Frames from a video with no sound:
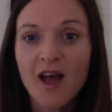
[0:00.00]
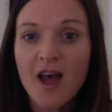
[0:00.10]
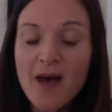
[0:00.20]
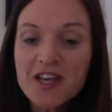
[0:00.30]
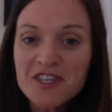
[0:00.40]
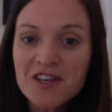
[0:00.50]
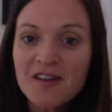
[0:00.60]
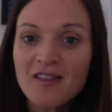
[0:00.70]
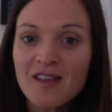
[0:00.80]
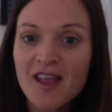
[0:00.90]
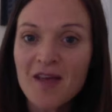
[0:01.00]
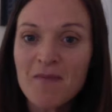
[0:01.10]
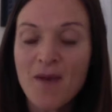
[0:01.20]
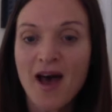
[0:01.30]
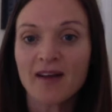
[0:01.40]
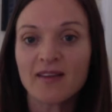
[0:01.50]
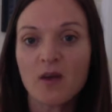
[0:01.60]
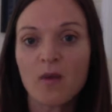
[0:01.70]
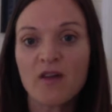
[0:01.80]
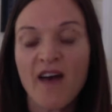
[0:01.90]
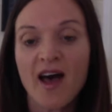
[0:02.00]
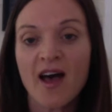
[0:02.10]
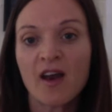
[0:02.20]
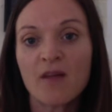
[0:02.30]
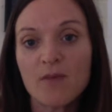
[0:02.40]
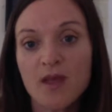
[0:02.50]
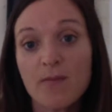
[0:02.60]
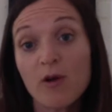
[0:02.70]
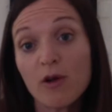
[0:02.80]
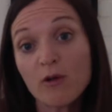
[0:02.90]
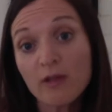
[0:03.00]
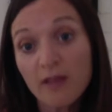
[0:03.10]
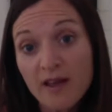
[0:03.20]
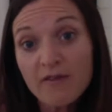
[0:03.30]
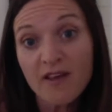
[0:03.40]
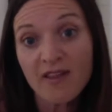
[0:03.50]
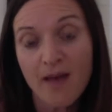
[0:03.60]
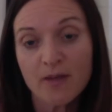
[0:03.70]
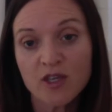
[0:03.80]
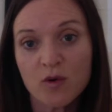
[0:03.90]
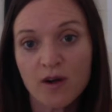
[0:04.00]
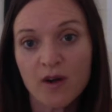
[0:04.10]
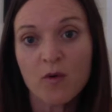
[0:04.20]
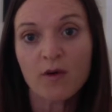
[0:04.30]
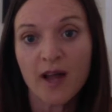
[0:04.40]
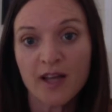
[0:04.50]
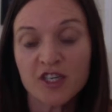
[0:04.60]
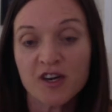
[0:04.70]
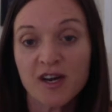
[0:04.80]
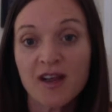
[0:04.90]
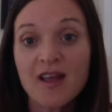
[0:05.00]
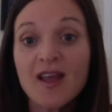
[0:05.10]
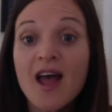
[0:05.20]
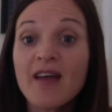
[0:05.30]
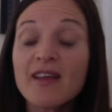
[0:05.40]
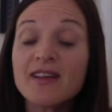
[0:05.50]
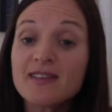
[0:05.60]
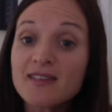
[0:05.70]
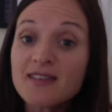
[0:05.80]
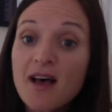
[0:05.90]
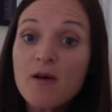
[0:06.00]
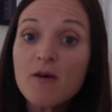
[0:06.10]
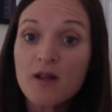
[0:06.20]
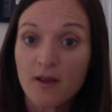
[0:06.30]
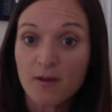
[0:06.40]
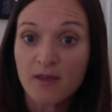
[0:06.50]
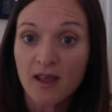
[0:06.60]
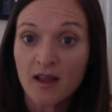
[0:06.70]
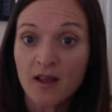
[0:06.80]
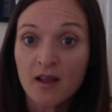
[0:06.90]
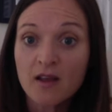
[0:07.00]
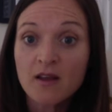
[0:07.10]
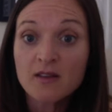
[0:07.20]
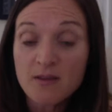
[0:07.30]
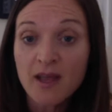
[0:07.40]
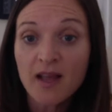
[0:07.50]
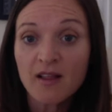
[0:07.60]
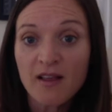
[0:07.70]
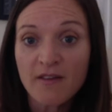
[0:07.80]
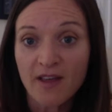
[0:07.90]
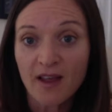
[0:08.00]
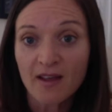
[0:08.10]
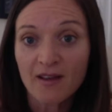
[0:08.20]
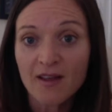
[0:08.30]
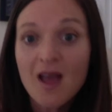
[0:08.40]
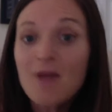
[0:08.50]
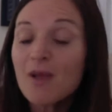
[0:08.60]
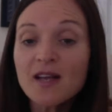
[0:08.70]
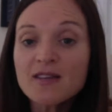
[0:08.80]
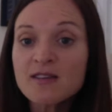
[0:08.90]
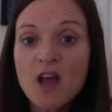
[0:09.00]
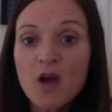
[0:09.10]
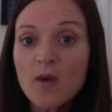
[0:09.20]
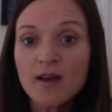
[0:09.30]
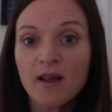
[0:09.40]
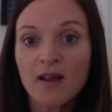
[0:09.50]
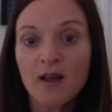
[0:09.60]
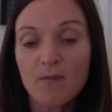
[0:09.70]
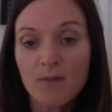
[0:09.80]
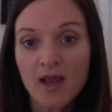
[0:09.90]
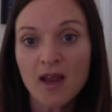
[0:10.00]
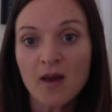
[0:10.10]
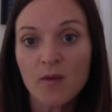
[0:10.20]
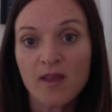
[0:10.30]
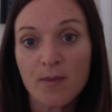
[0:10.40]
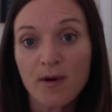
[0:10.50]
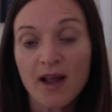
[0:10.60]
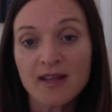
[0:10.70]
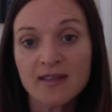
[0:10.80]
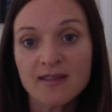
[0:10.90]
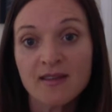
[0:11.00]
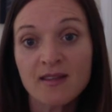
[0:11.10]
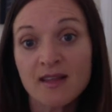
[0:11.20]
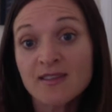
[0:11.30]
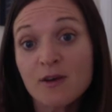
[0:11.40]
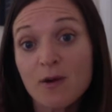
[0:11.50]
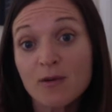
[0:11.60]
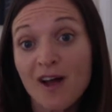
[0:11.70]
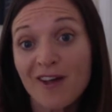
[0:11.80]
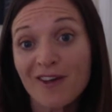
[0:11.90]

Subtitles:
imagine the impact that we've had on people who live in that majority world country and they sell clothing to make a living, because no one can compete with a price that's $0.